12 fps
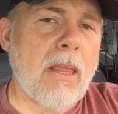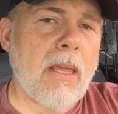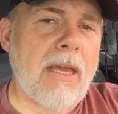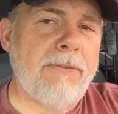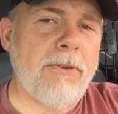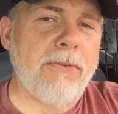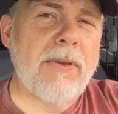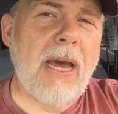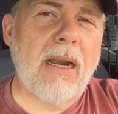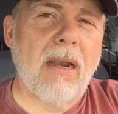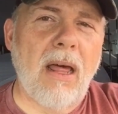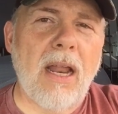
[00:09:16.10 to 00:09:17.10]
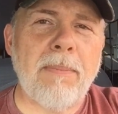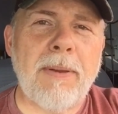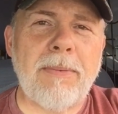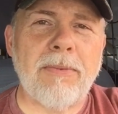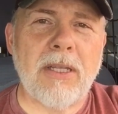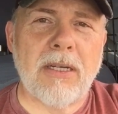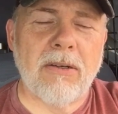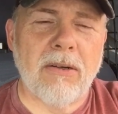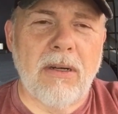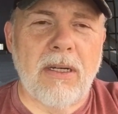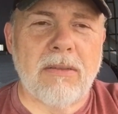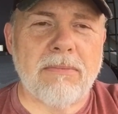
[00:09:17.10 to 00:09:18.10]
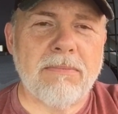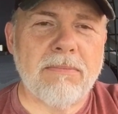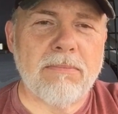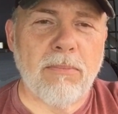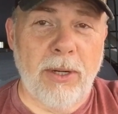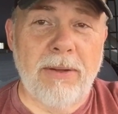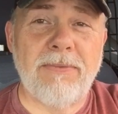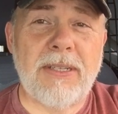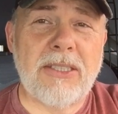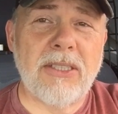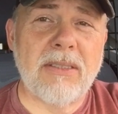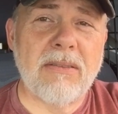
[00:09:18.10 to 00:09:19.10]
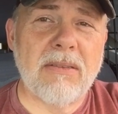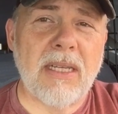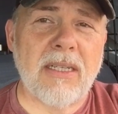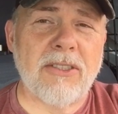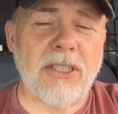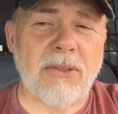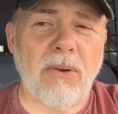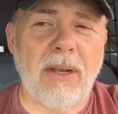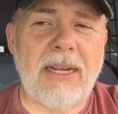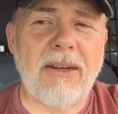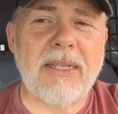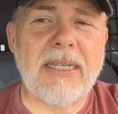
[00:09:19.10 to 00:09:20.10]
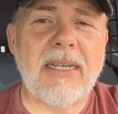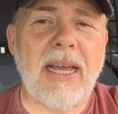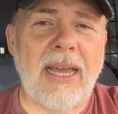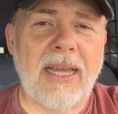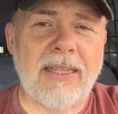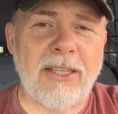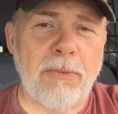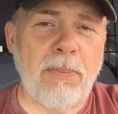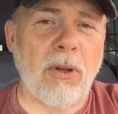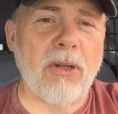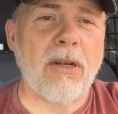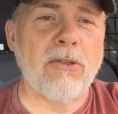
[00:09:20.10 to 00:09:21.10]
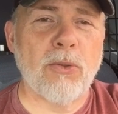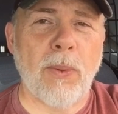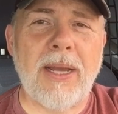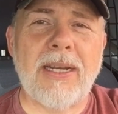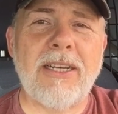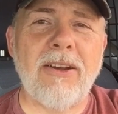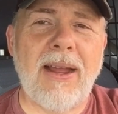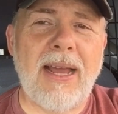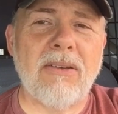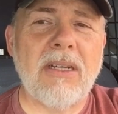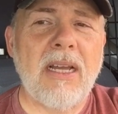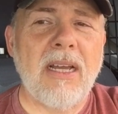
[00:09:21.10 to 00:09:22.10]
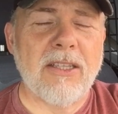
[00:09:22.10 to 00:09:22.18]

if you've got a lot of people that are um, brim fishing in a general area and they're pulling those red ear out,